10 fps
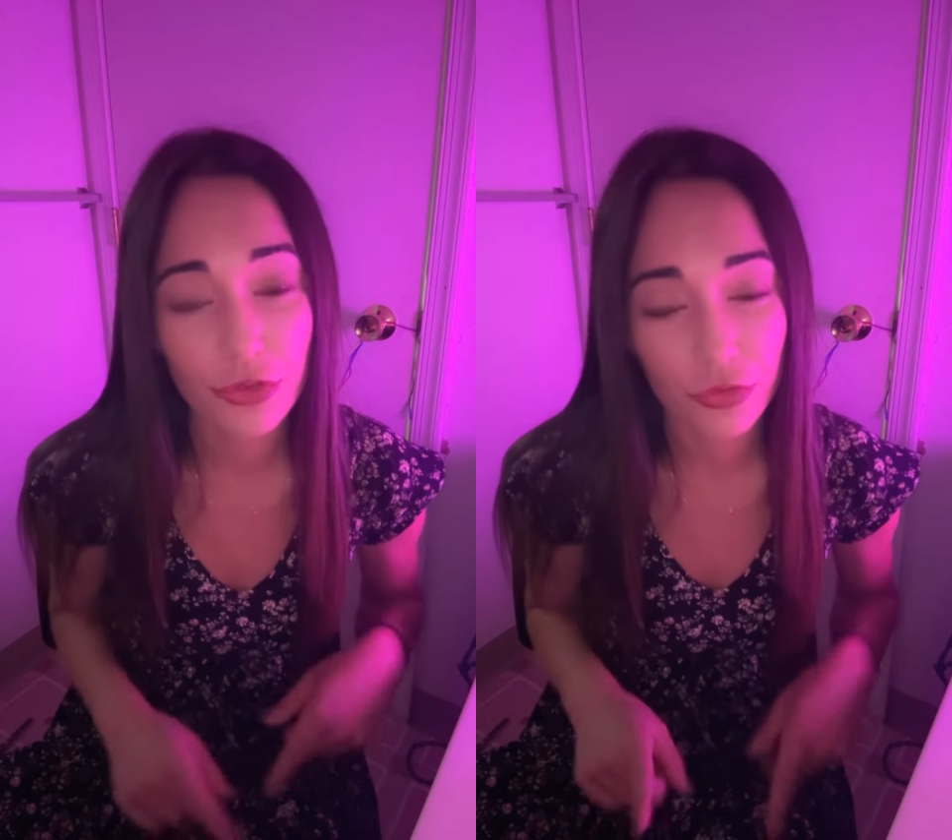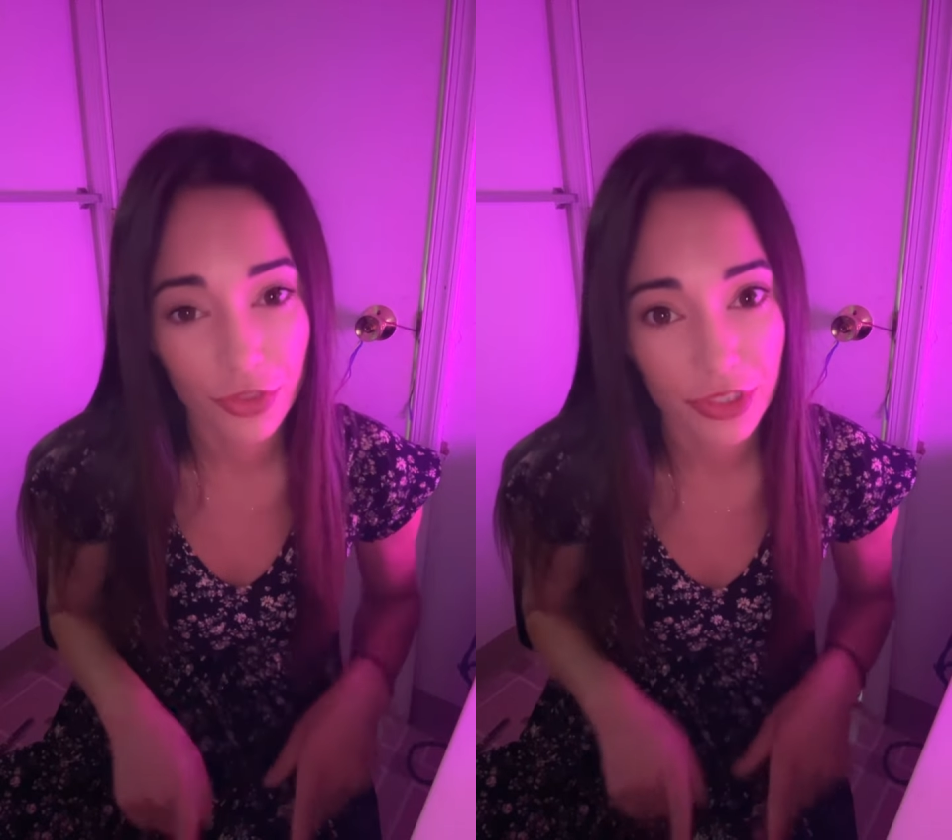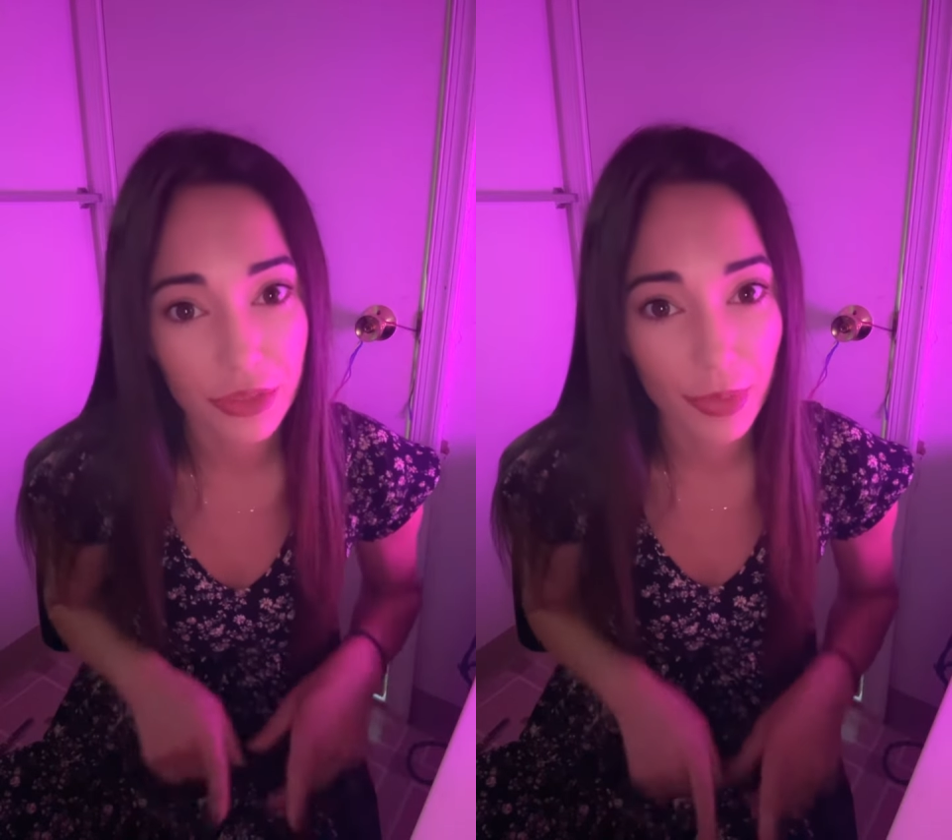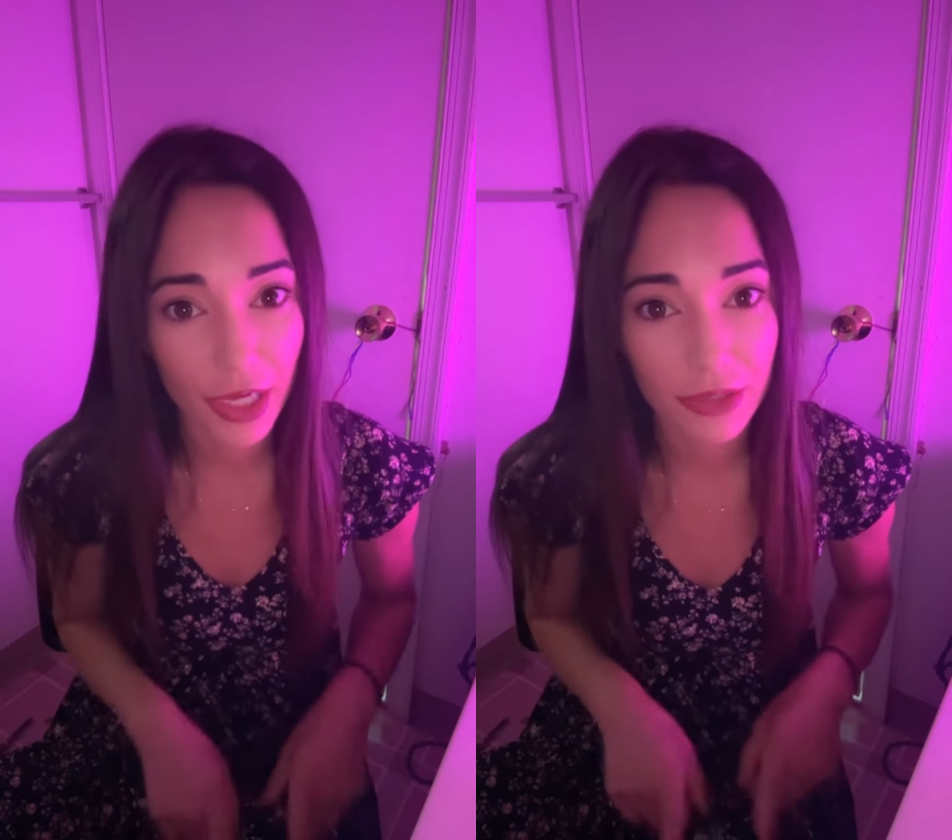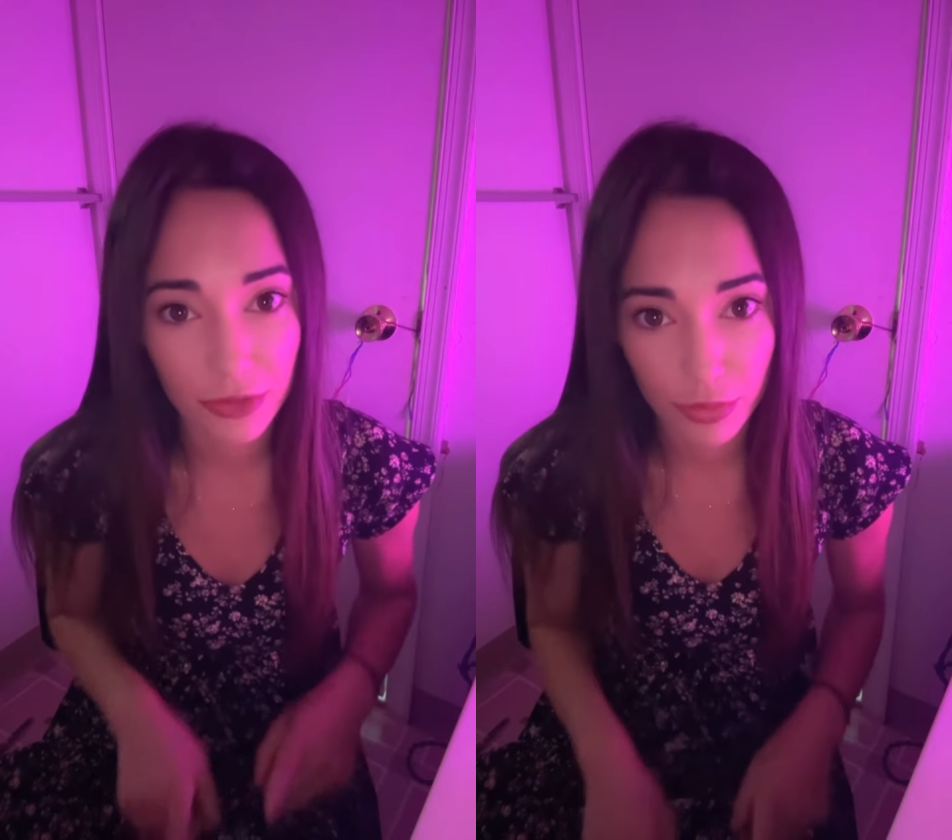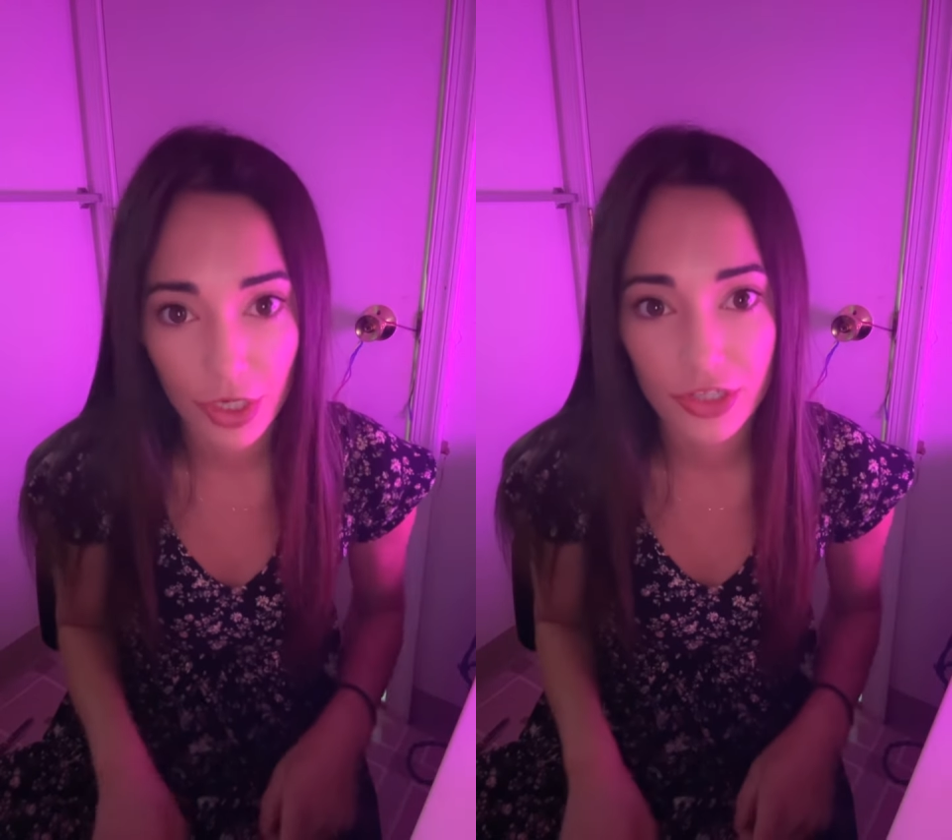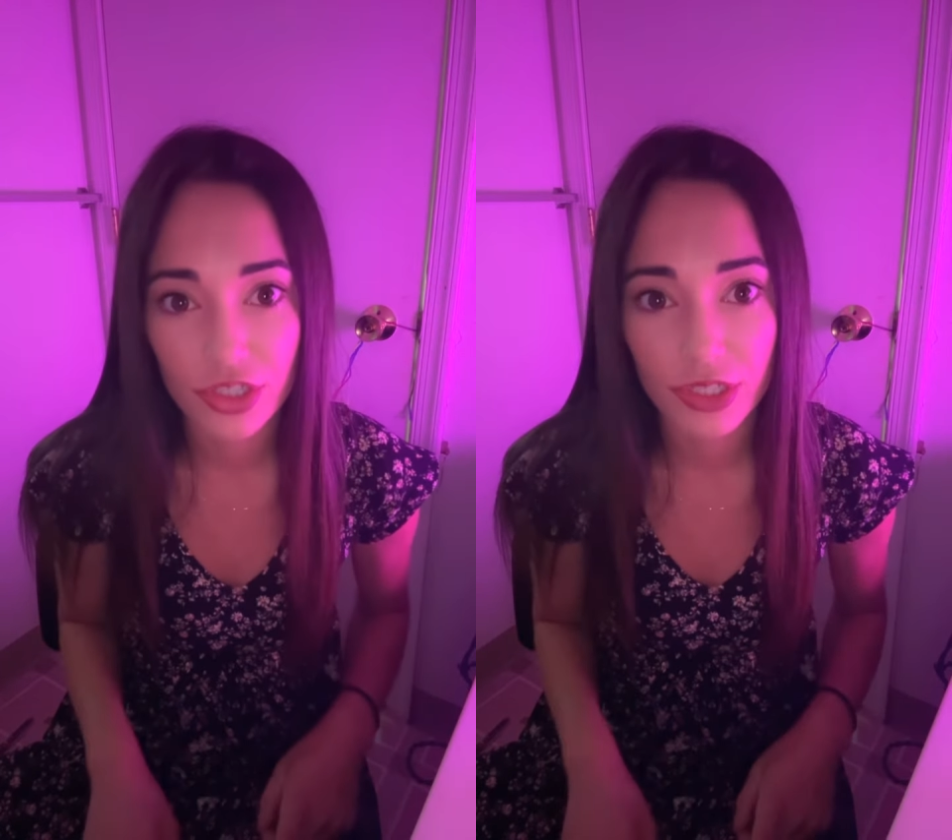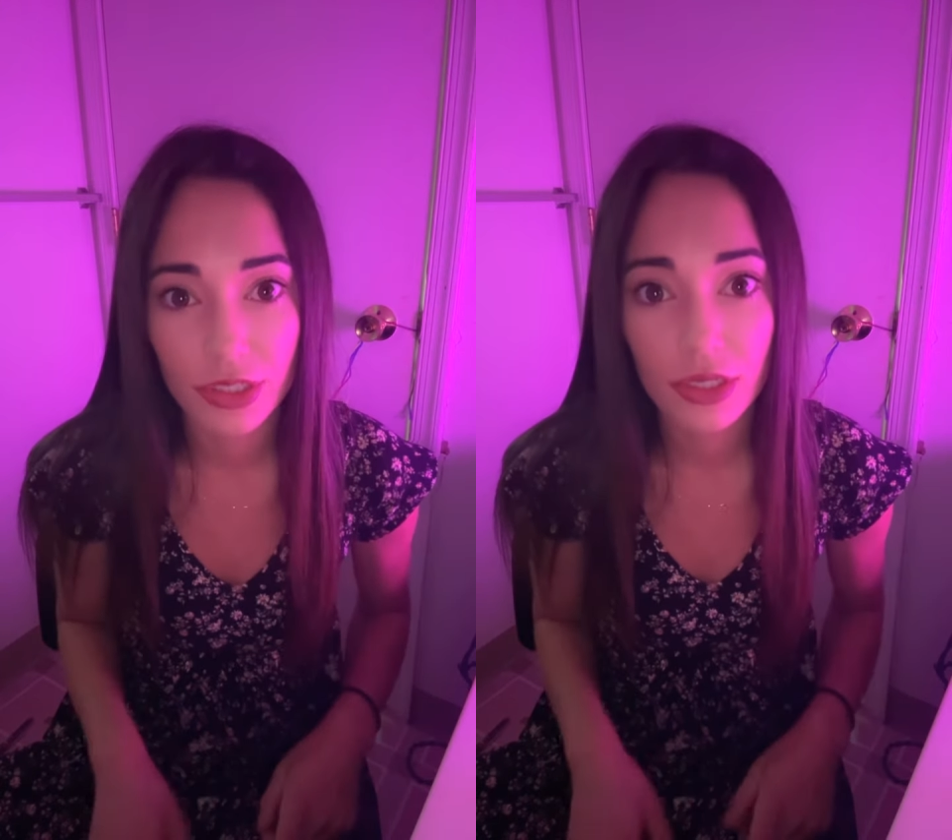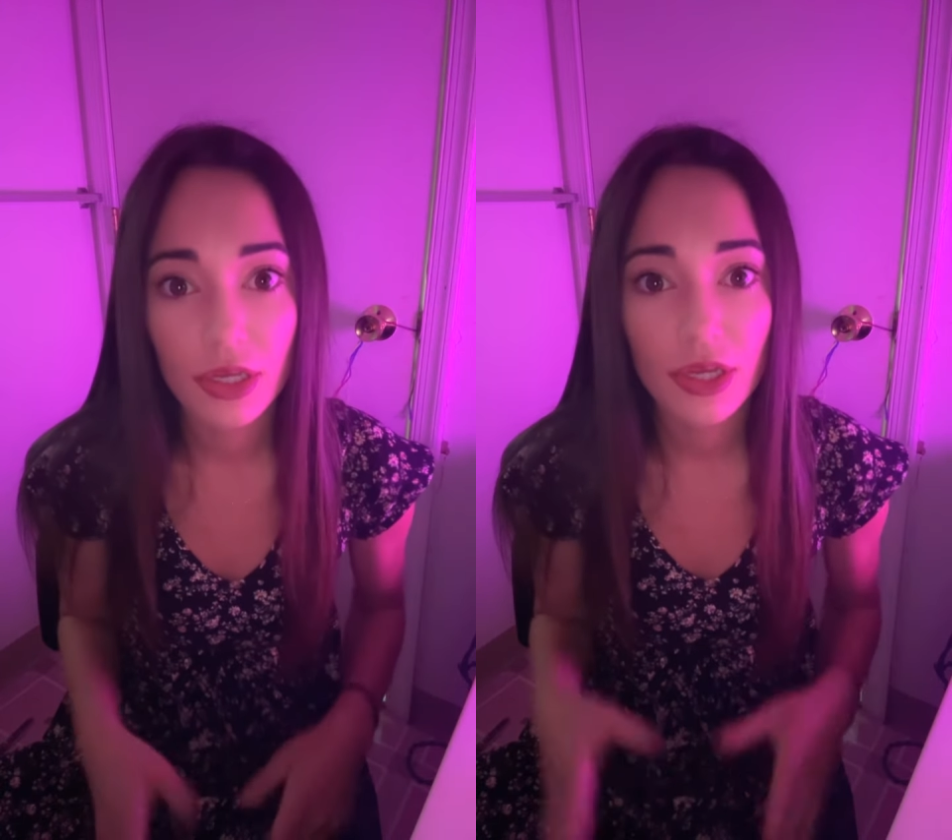really bad depression,